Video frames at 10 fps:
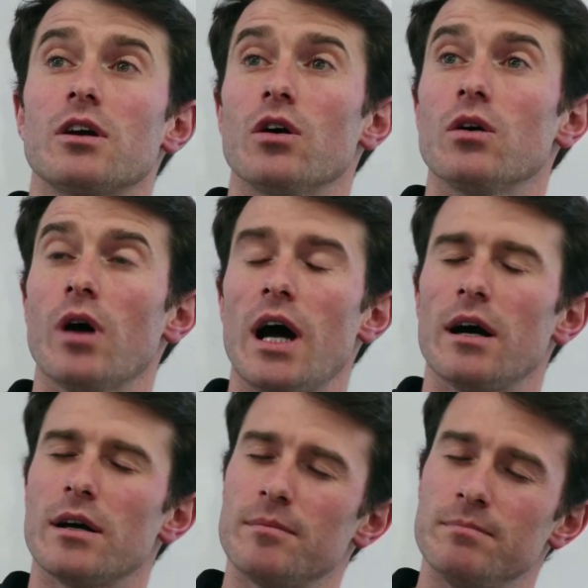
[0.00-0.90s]
Co.,
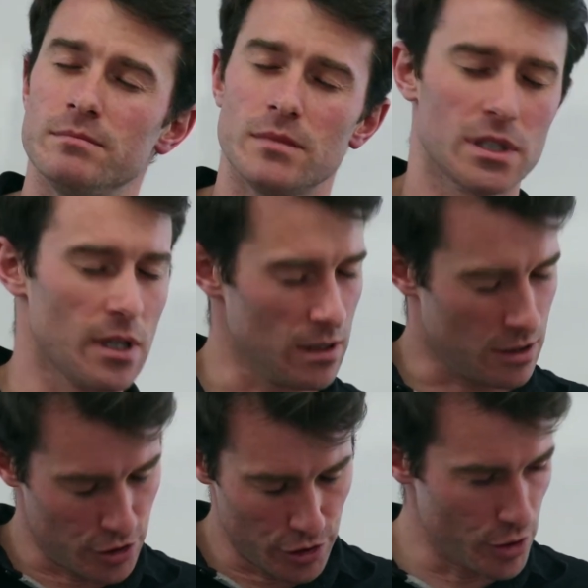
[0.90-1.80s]
um, the,
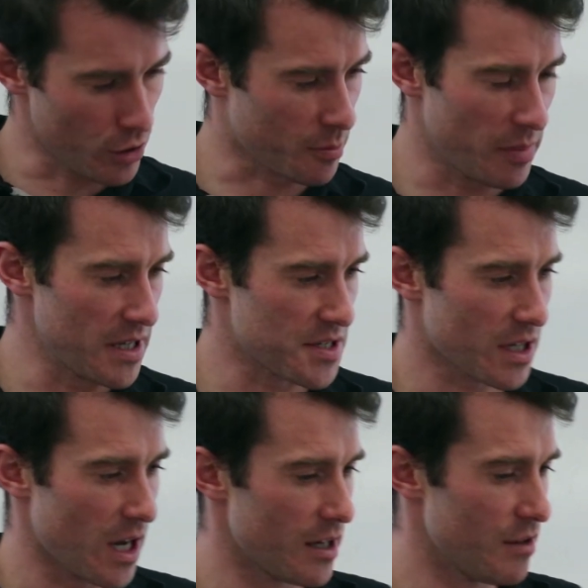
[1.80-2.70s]
the New
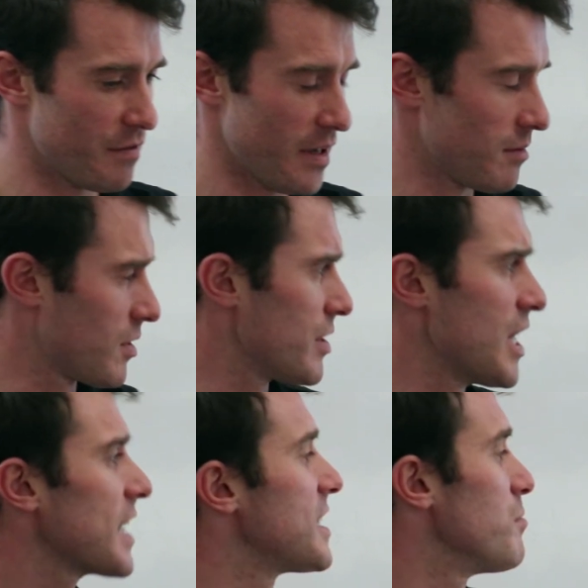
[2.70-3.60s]
York-based kind of uh, the
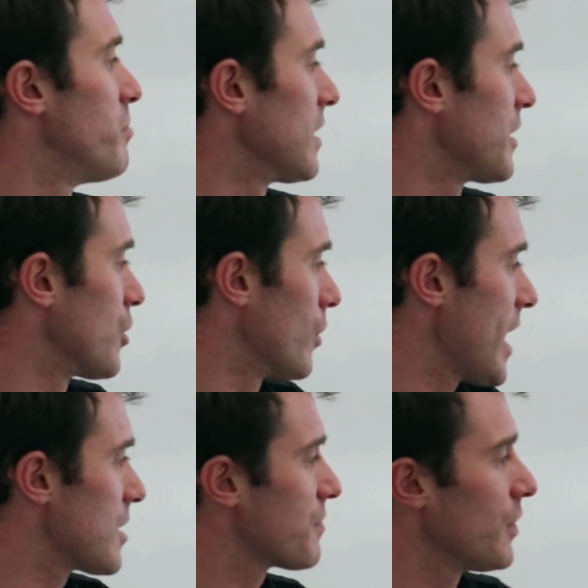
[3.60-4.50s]
19 billion euro
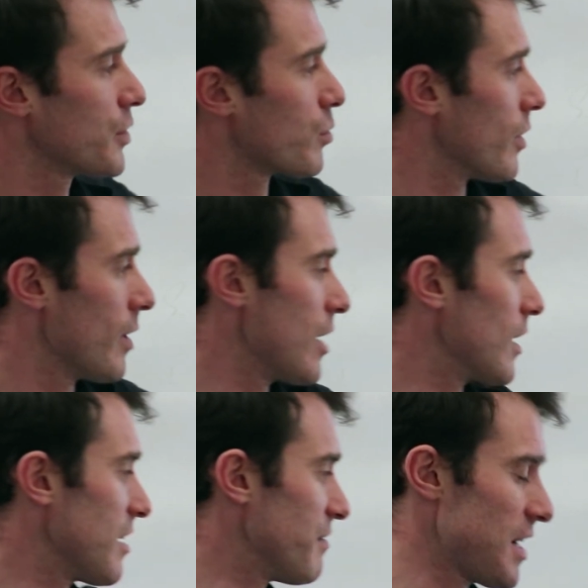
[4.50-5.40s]
hedge fund, were
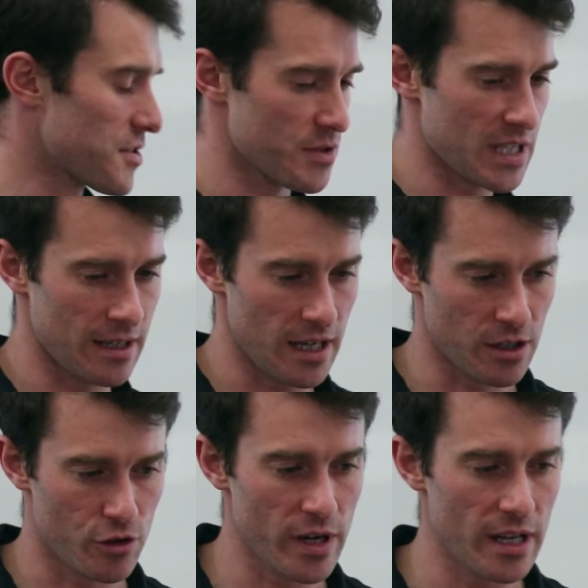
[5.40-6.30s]
early investors in,
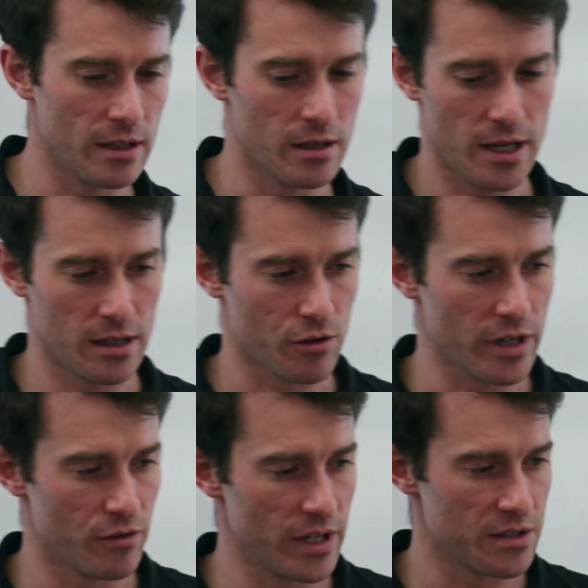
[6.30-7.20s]
in green in
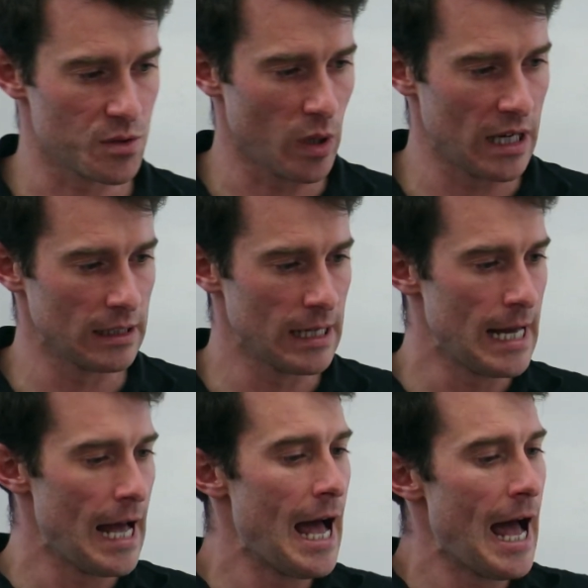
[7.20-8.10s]
green REIT as well.
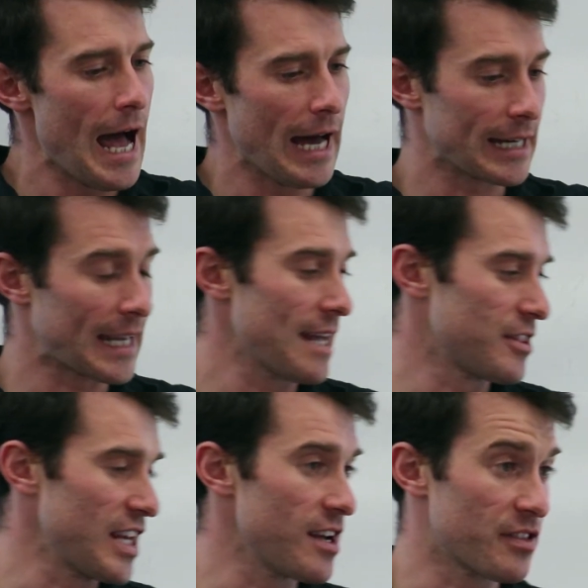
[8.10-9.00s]
And
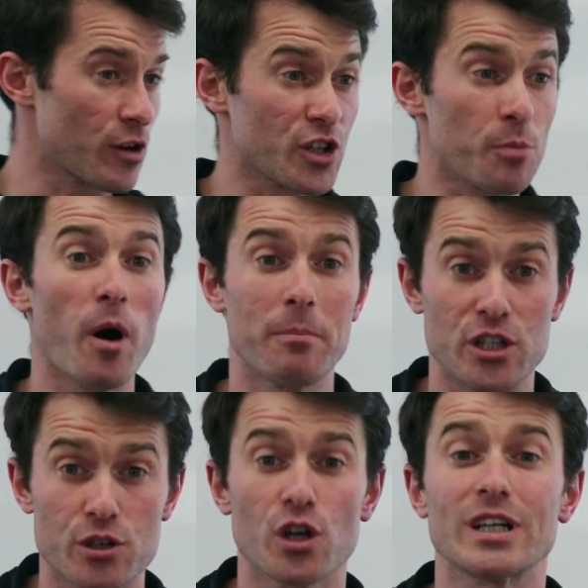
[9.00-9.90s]
again, they, are they're, they're
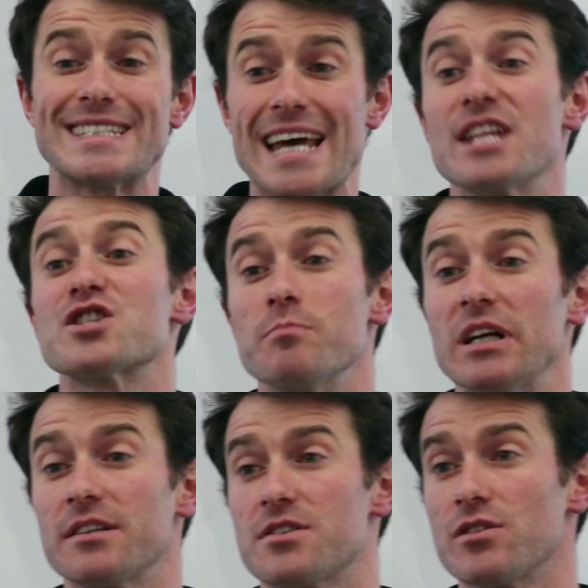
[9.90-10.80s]
pumping, you're talking tens of
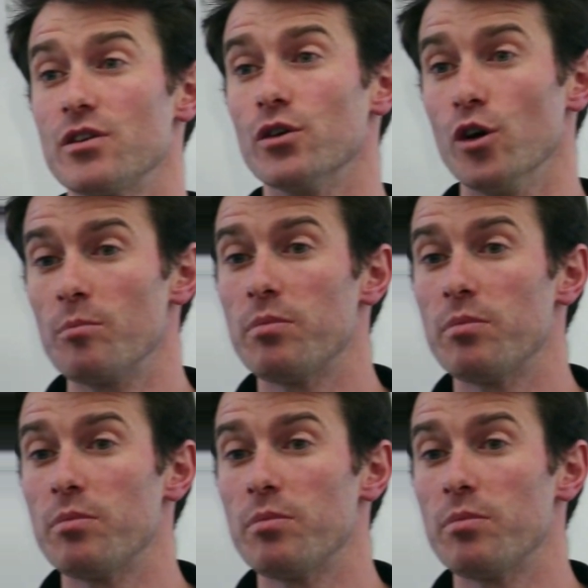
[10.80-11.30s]
millions of euro